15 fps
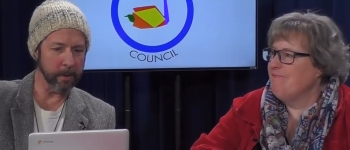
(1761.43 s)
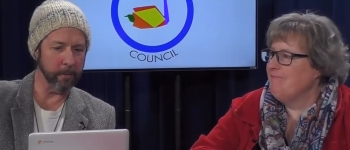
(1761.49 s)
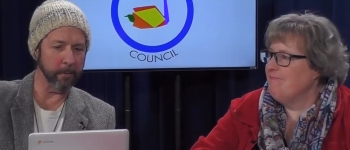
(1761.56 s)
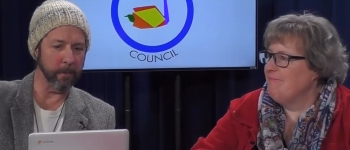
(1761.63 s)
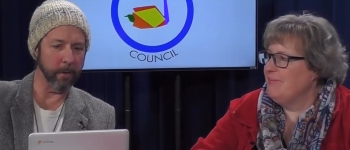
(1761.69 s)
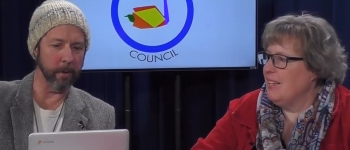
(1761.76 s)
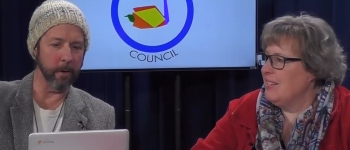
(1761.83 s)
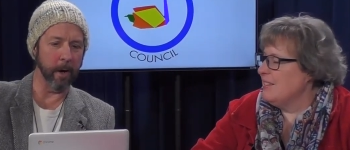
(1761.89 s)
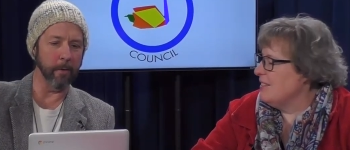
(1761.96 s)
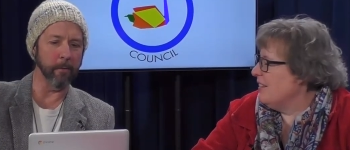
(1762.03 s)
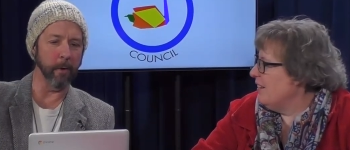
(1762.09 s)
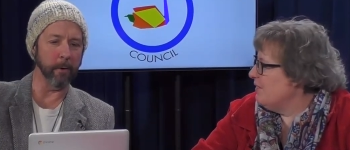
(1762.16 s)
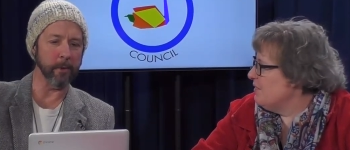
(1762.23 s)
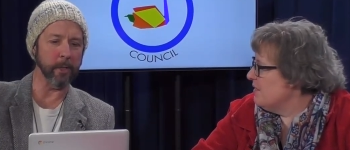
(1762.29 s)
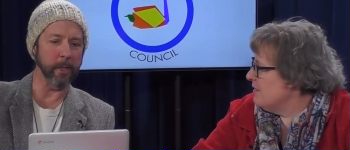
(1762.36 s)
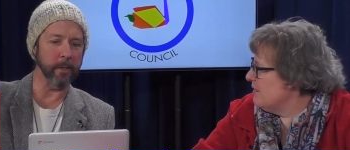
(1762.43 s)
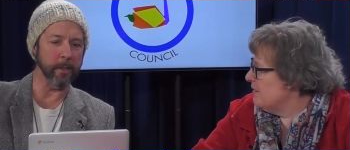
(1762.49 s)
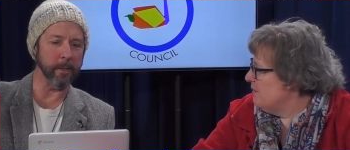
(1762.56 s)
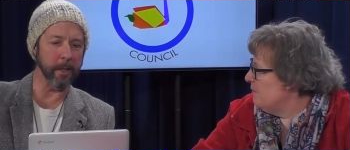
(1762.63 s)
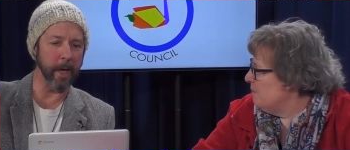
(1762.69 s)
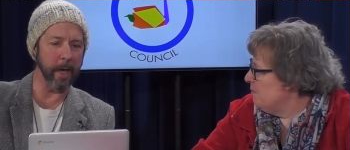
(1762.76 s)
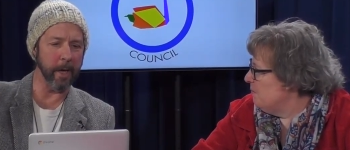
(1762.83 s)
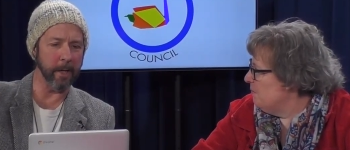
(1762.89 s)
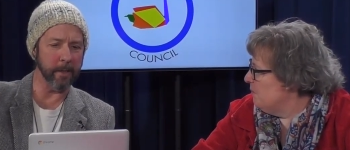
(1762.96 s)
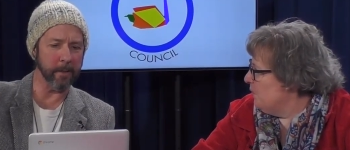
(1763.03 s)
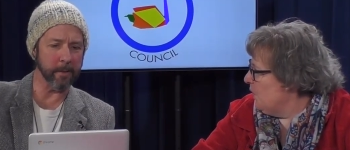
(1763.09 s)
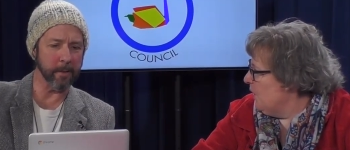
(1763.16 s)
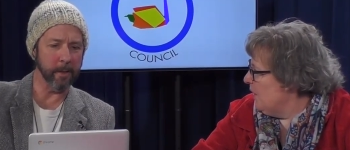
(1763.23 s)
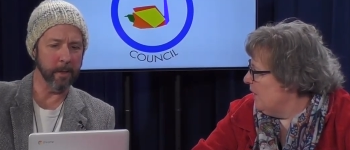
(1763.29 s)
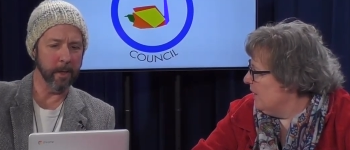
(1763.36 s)
Speaker 1: Fuller, I vote she stays.
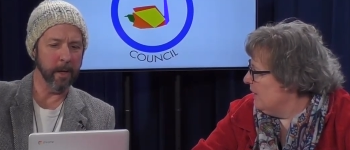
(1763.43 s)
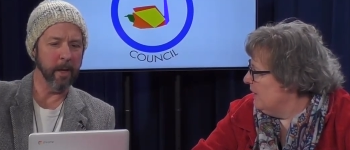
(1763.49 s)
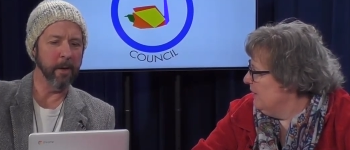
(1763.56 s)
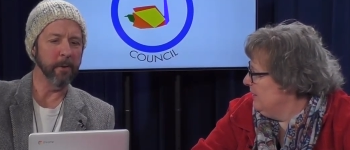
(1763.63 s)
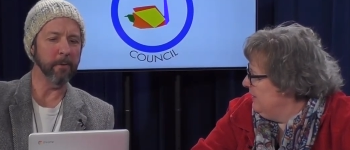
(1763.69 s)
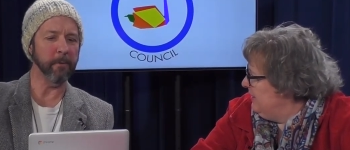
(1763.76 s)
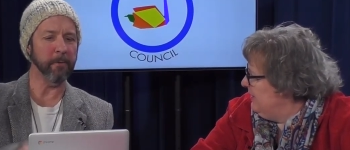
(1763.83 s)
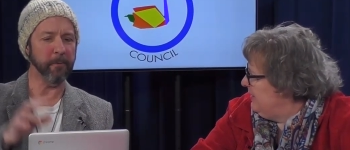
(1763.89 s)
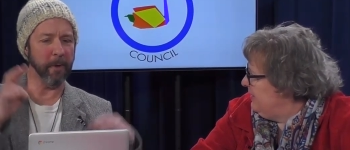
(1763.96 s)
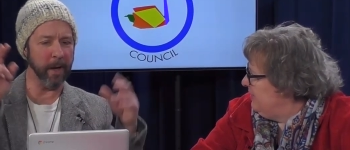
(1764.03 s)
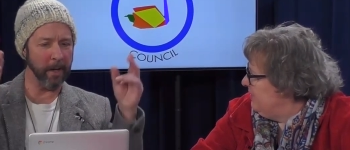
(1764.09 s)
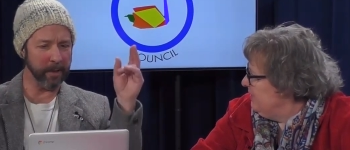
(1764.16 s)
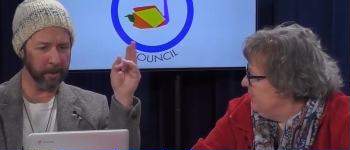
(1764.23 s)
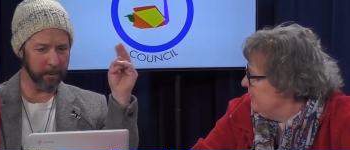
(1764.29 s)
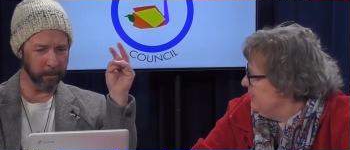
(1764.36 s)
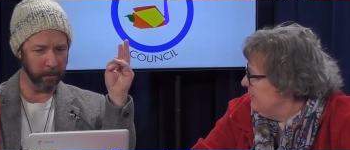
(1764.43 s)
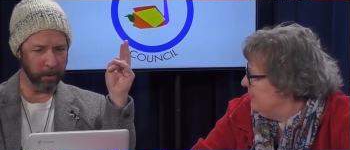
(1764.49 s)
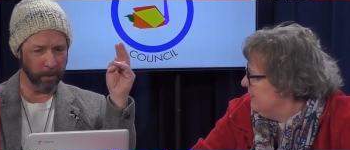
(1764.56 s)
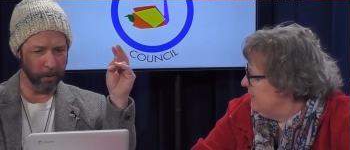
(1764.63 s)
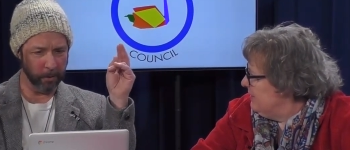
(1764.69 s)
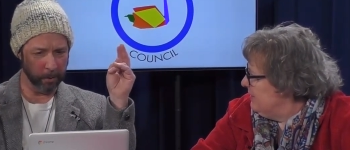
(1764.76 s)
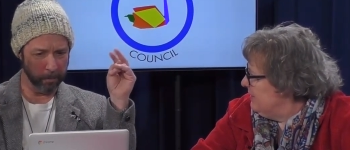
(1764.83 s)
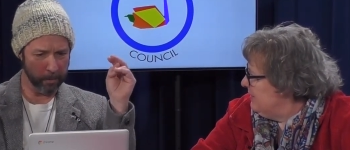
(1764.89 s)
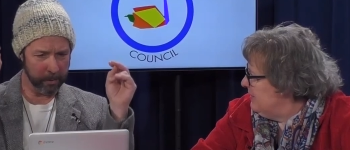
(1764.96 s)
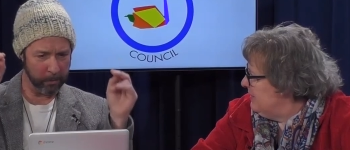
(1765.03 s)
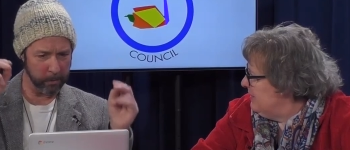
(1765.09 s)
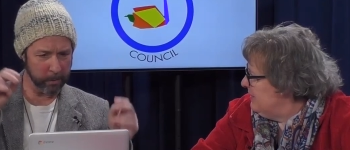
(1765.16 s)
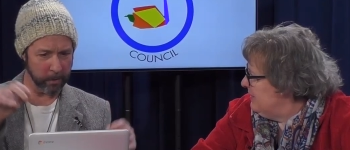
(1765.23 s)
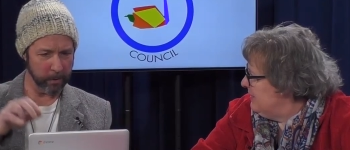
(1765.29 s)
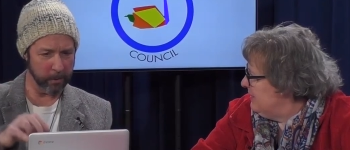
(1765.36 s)
Wrong. Faith with little
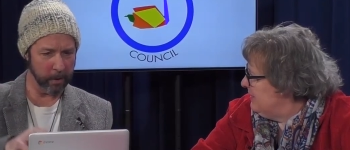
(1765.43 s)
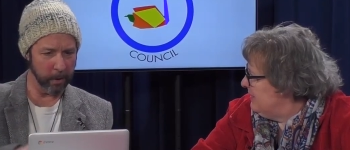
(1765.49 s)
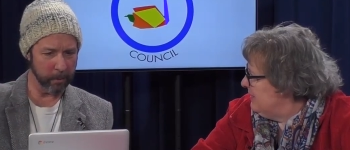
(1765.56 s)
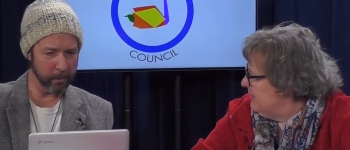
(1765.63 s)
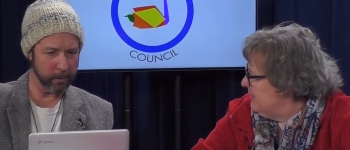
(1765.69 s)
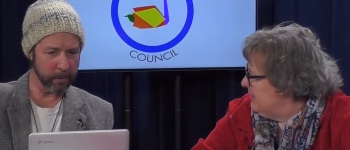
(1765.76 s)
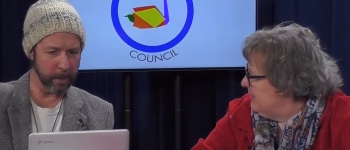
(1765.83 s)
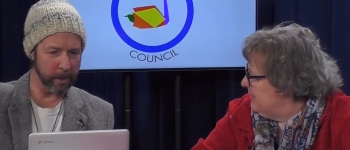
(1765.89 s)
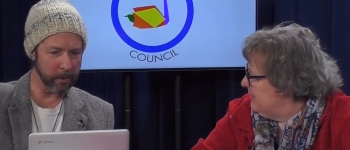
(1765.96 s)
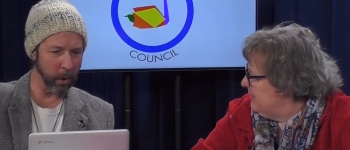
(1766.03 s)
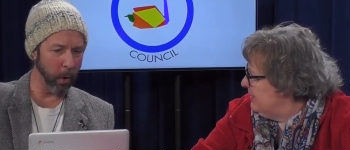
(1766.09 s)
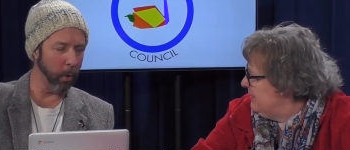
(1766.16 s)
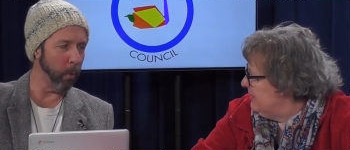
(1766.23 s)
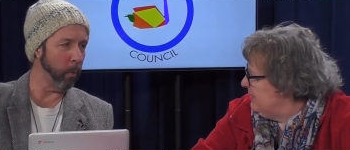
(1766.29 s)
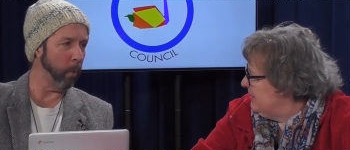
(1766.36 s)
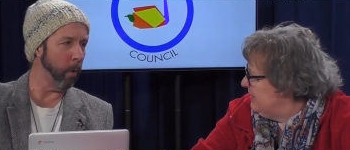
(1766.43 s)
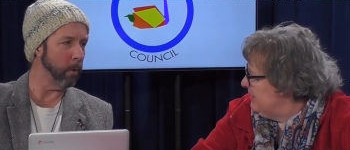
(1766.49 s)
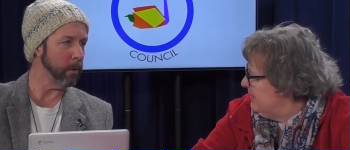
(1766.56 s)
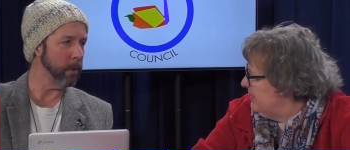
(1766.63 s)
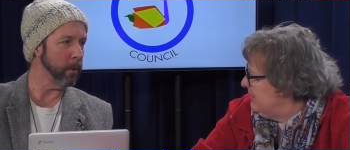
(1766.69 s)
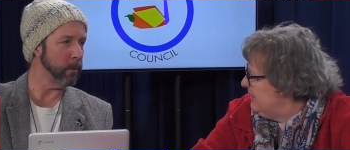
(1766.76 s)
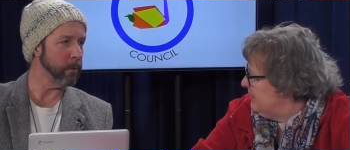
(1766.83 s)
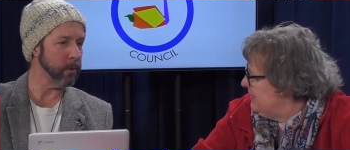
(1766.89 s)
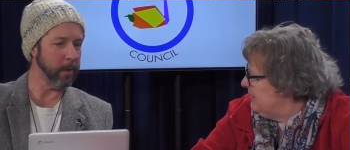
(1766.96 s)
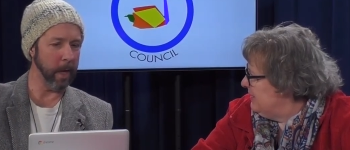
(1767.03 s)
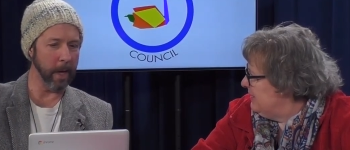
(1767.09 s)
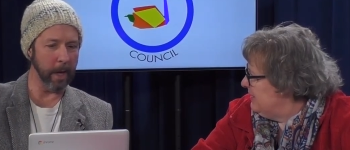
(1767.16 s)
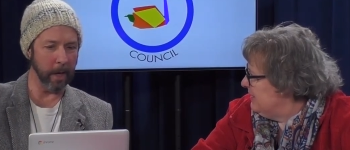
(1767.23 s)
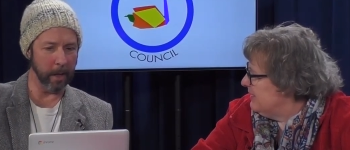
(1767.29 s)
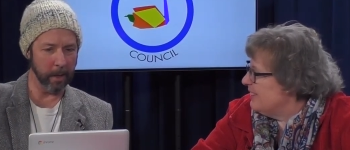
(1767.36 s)
musical notes says, Oh, won't you
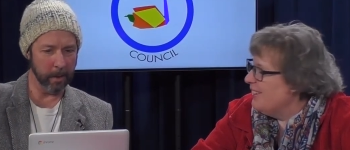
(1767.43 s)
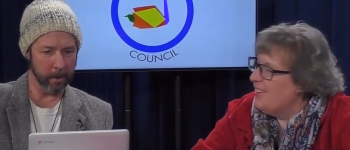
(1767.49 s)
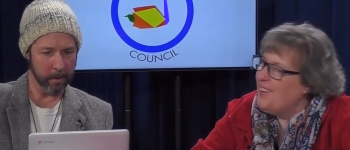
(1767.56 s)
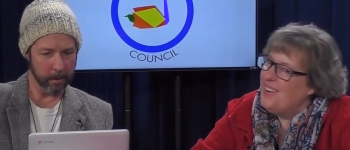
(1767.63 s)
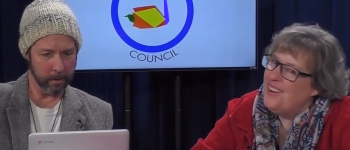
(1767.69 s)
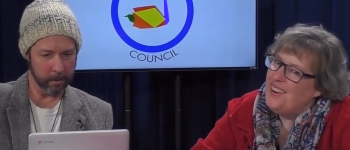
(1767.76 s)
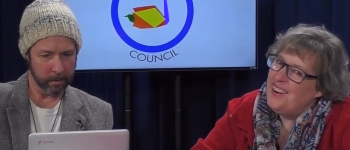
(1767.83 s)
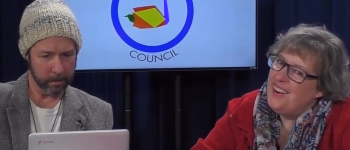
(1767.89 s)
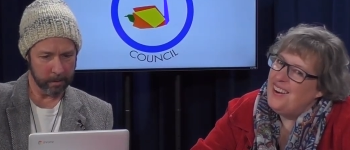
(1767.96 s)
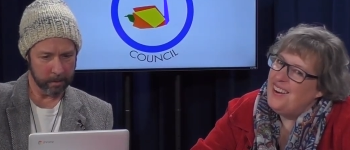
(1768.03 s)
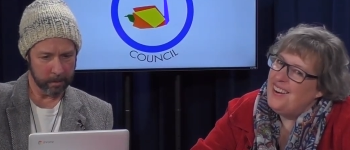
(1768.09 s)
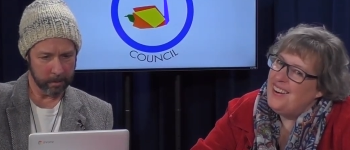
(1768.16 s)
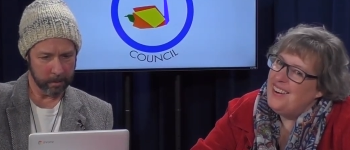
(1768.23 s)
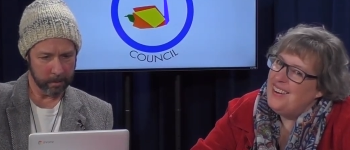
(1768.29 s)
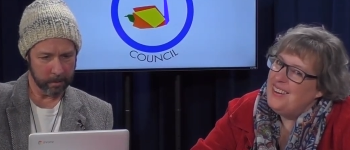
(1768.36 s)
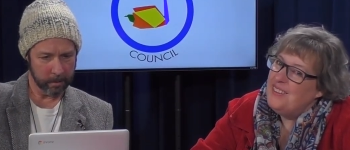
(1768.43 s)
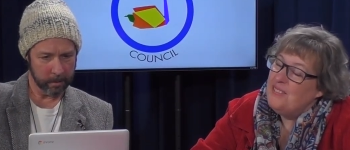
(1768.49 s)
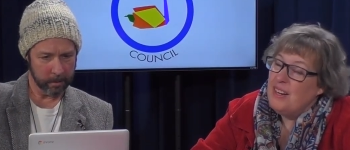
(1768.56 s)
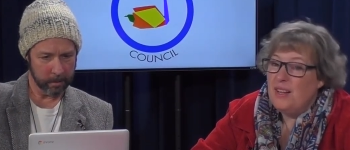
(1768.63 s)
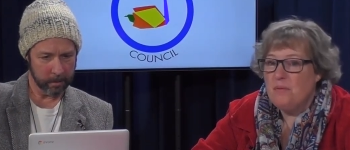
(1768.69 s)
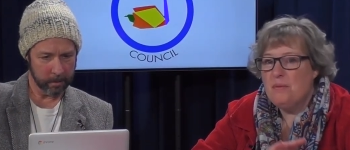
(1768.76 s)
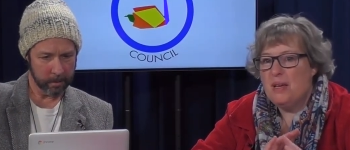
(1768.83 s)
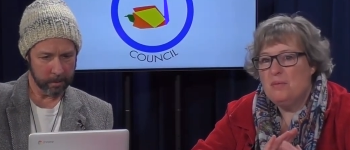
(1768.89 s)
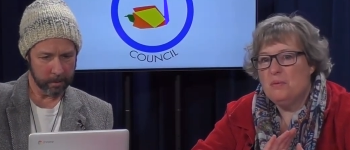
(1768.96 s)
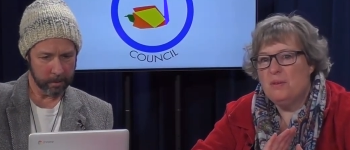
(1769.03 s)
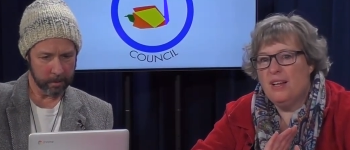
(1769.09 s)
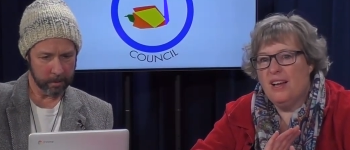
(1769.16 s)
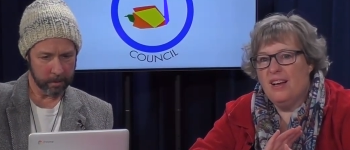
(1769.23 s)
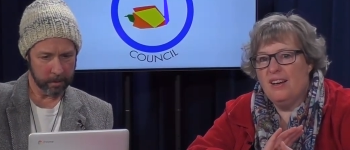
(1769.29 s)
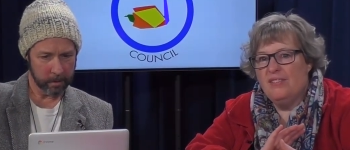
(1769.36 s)
stay?
Speaker 2: Aww. Well, maybe we'll
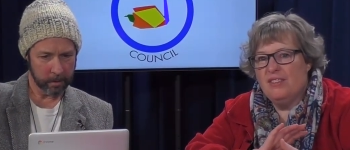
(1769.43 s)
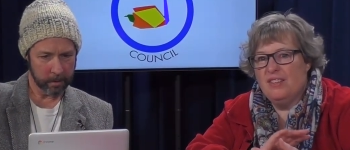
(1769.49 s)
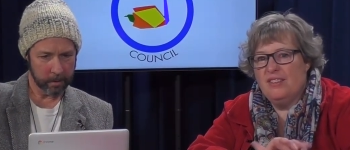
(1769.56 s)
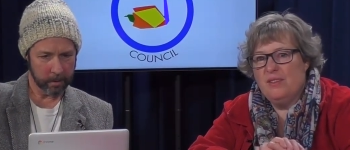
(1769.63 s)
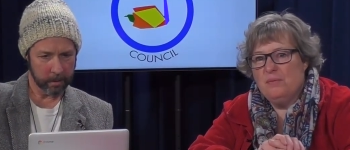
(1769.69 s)
have a theme